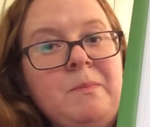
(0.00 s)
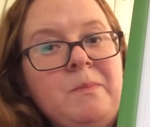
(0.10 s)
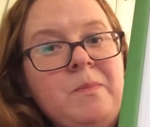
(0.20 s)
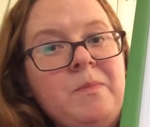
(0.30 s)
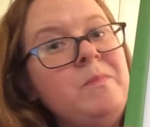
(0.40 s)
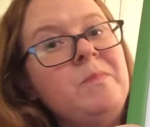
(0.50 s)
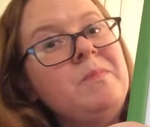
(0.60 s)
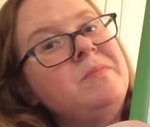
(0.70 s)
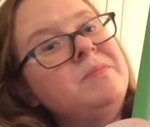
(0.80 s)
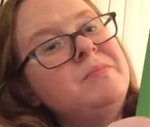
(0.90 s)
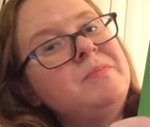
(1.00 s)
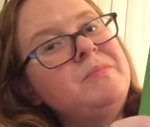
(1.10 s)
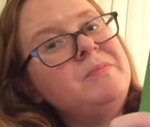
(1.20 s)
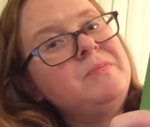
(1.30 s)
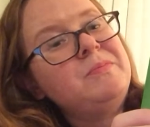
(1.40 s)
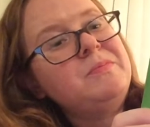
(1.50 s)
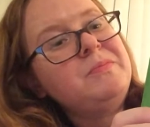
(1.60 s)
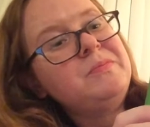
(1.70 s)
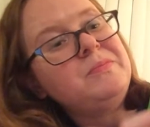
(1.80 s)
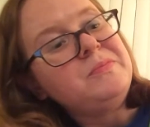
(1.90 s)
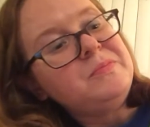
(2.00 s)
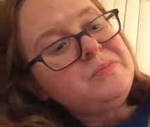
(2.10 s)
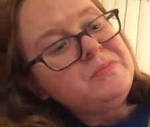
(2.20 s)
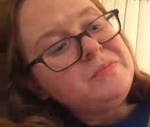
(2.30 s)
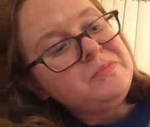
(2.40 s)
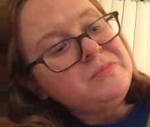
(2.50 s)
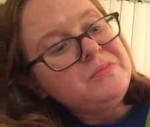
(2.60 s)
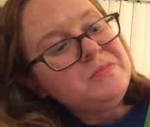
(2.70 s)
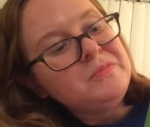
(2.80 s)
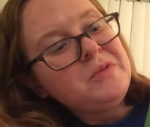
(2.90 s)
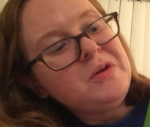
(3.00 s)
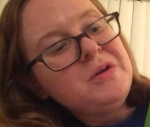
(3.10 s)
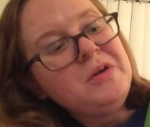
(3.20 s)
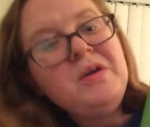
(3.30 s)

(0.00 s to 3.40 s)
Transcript: (no one is talking)